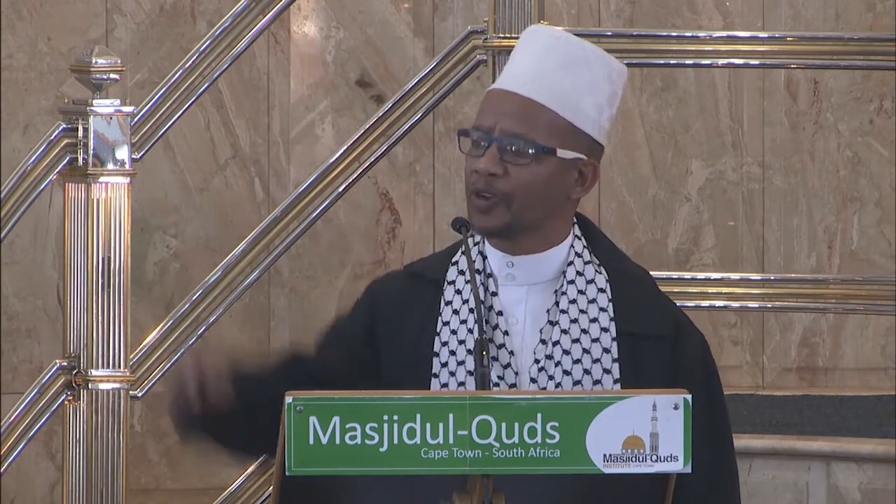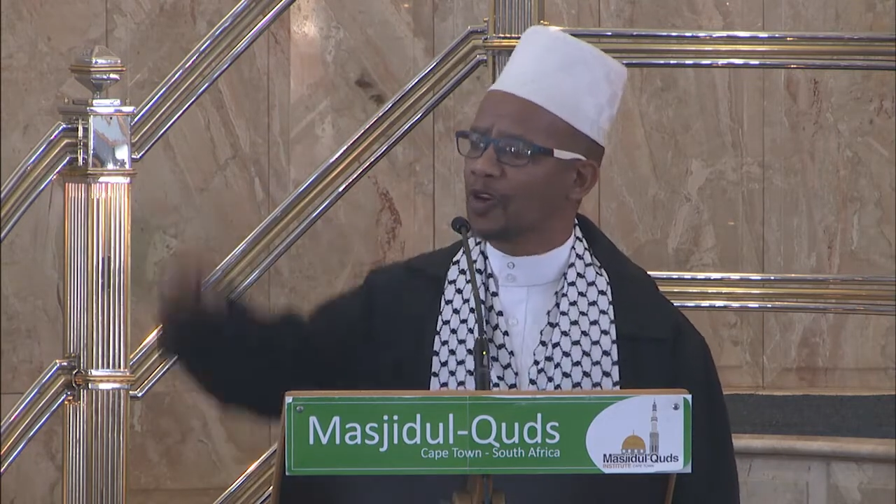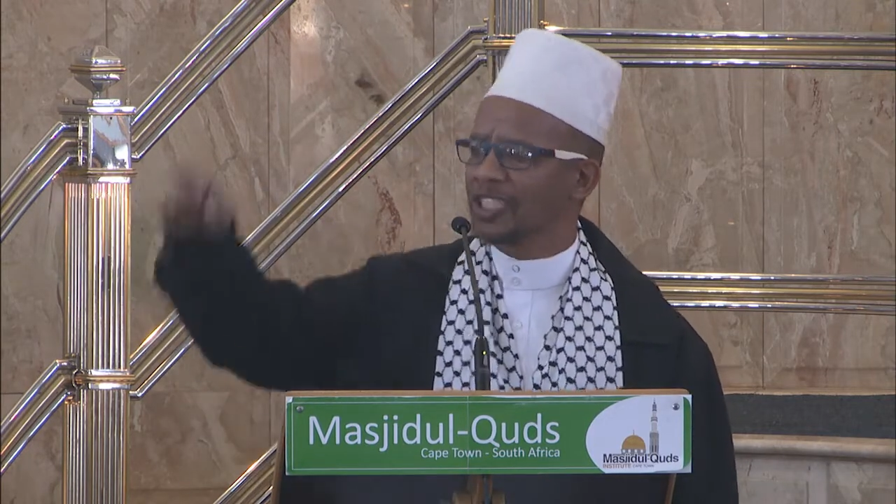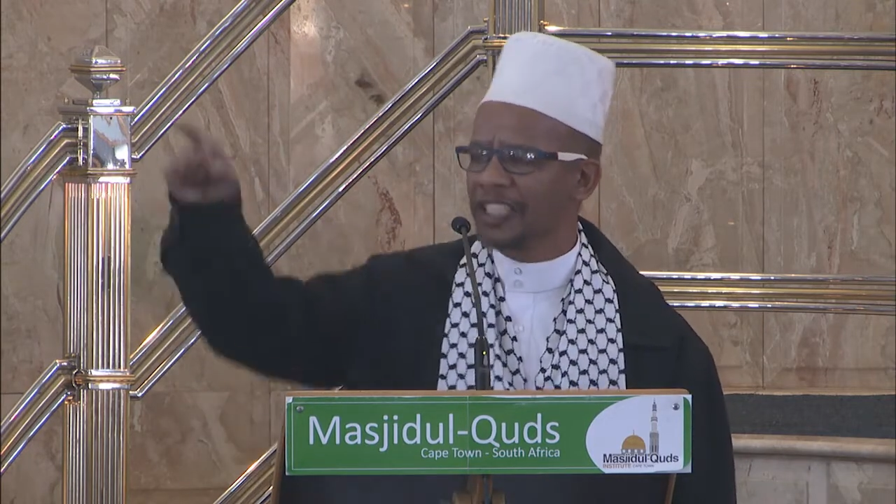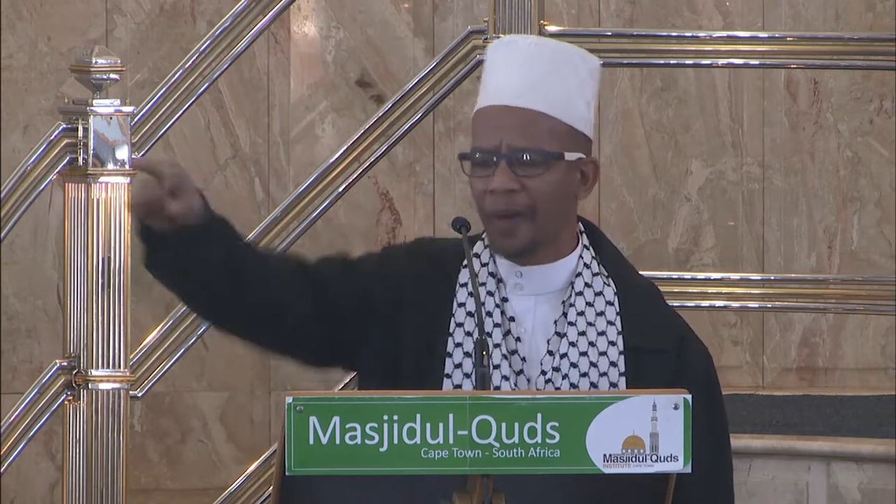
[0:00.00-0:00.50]

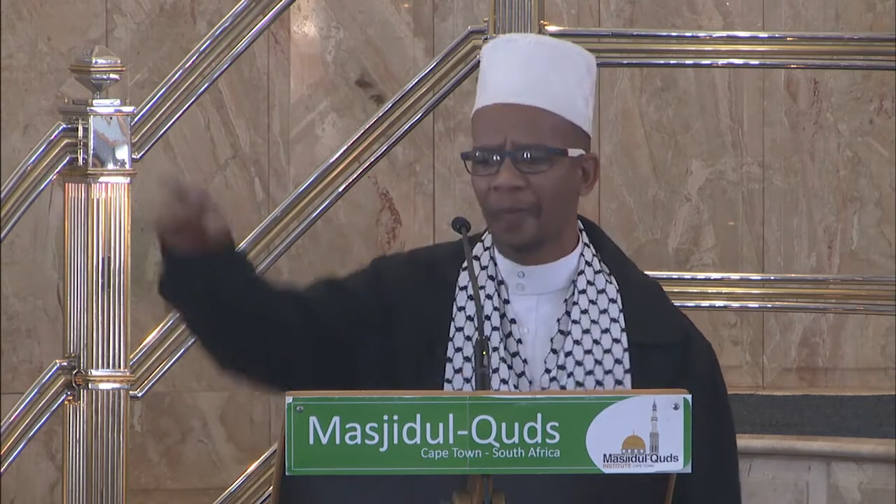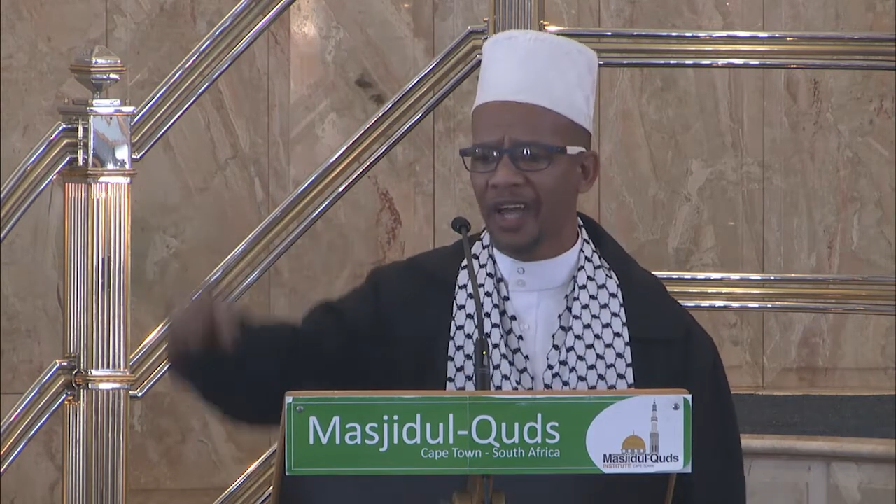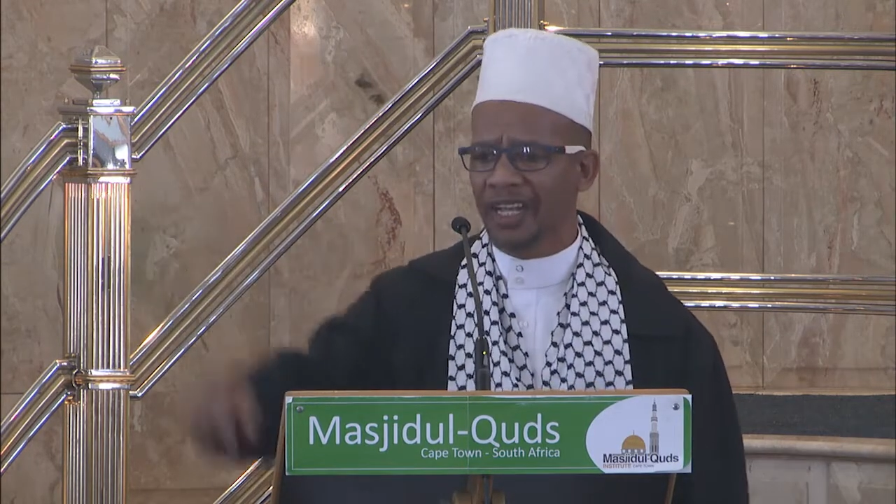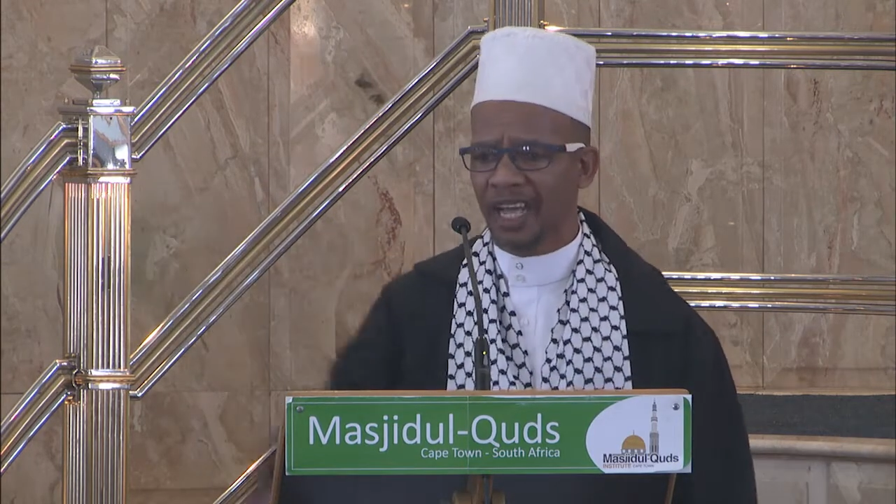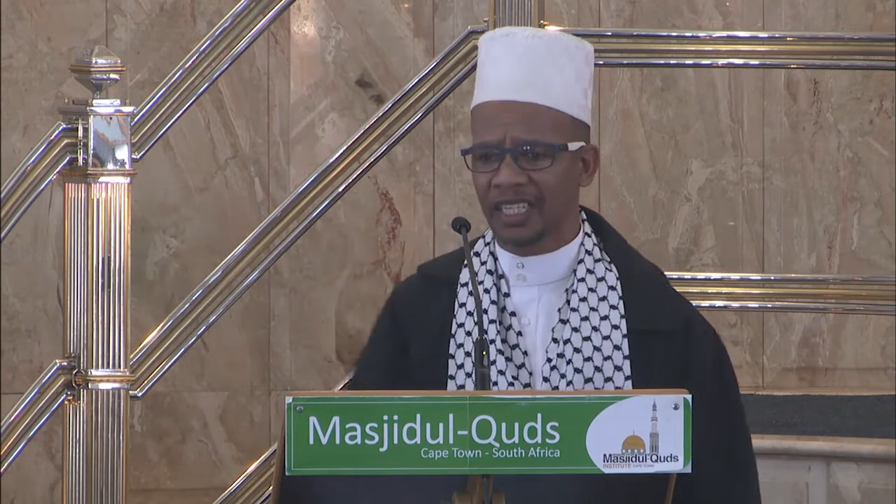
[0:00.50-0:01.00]
because
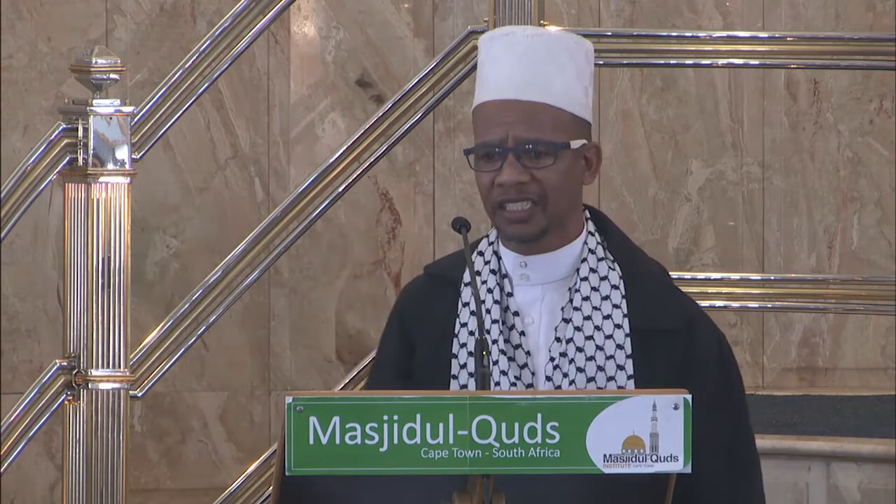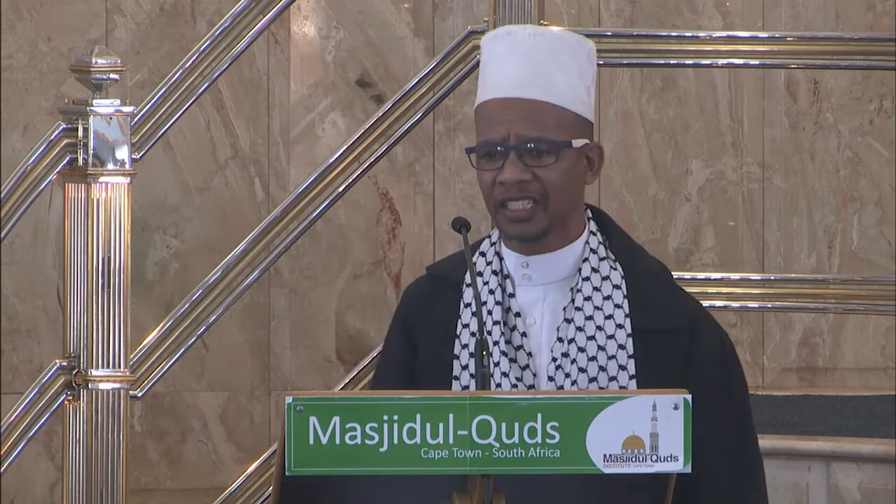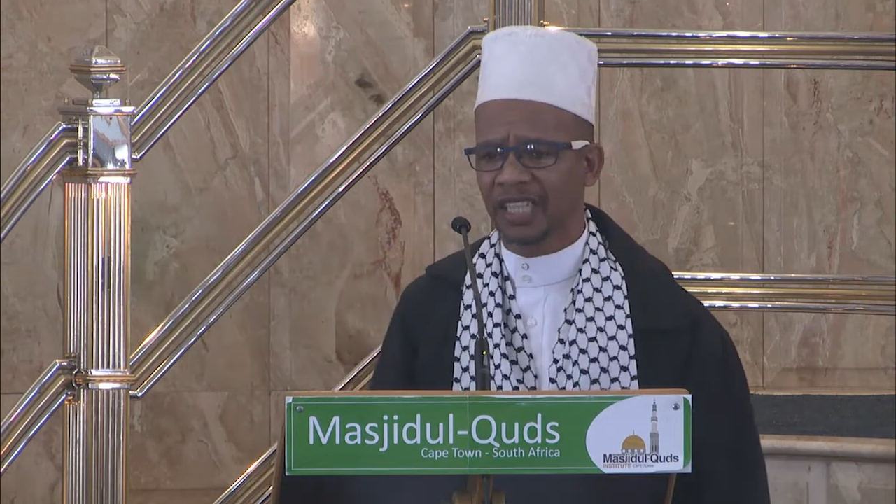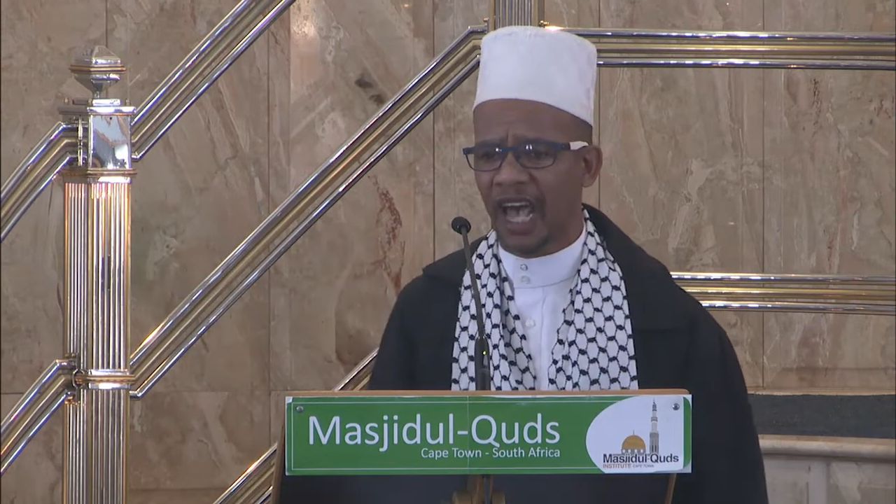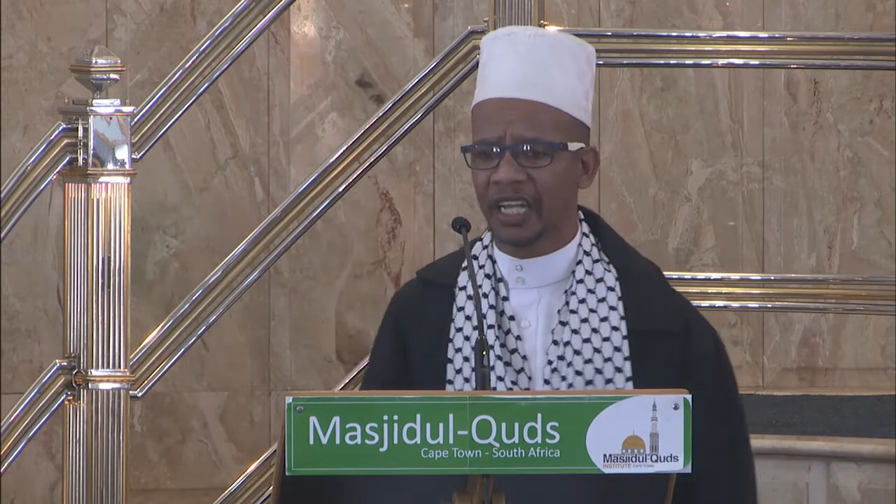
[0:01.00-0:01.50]
somebody has
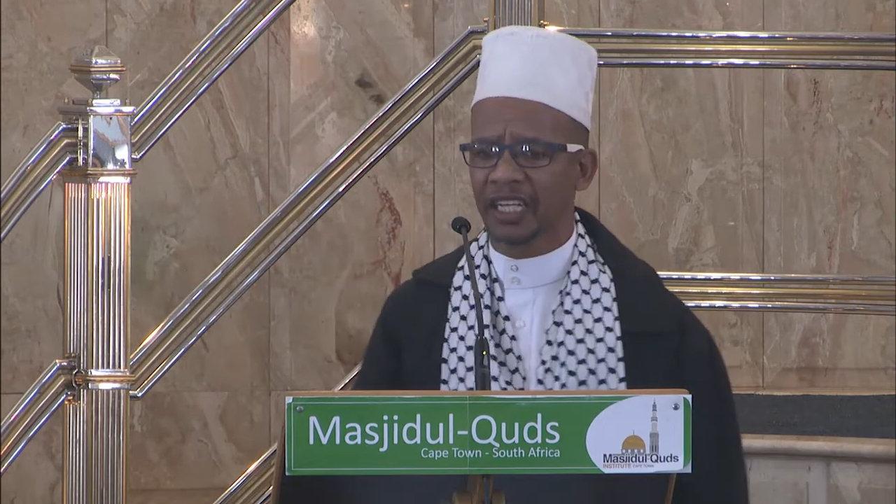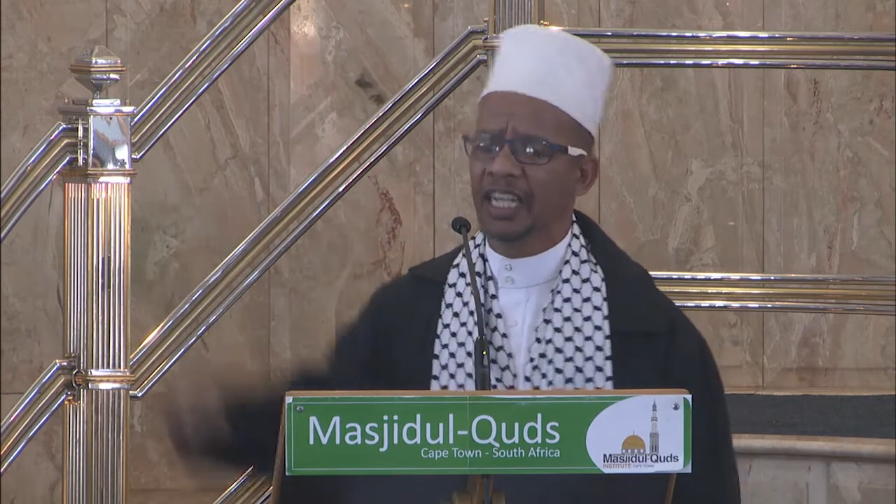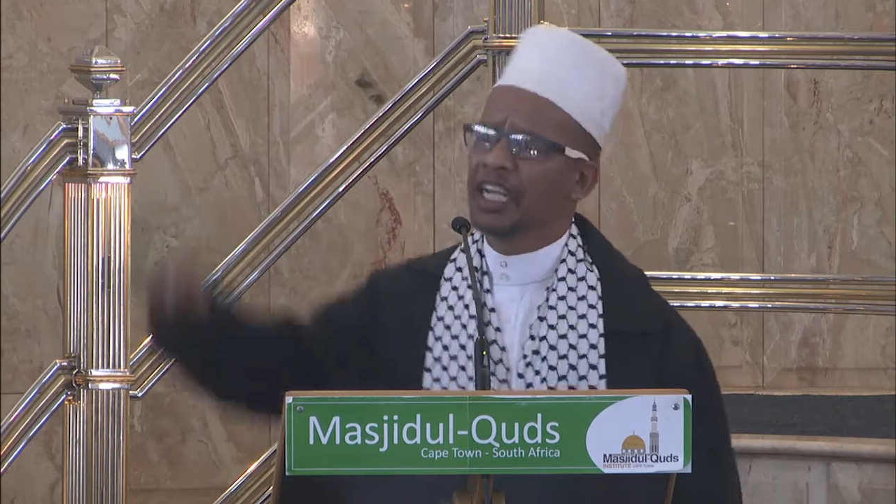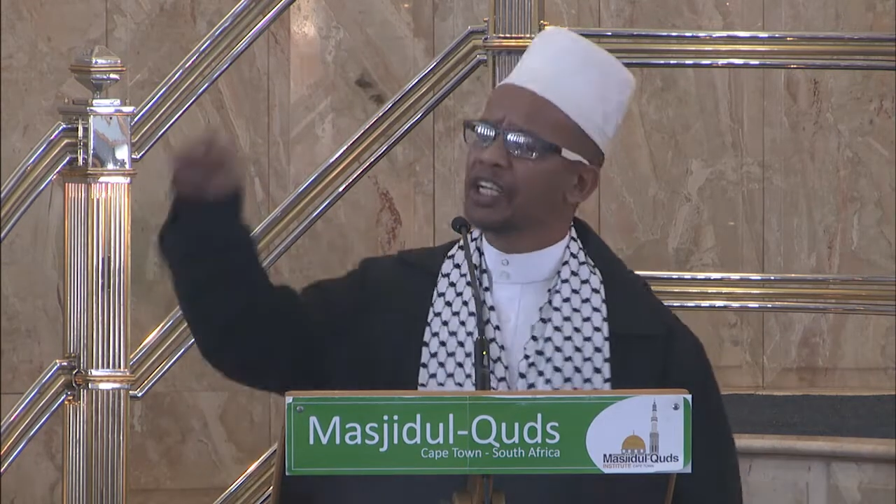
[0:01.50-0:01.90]
decided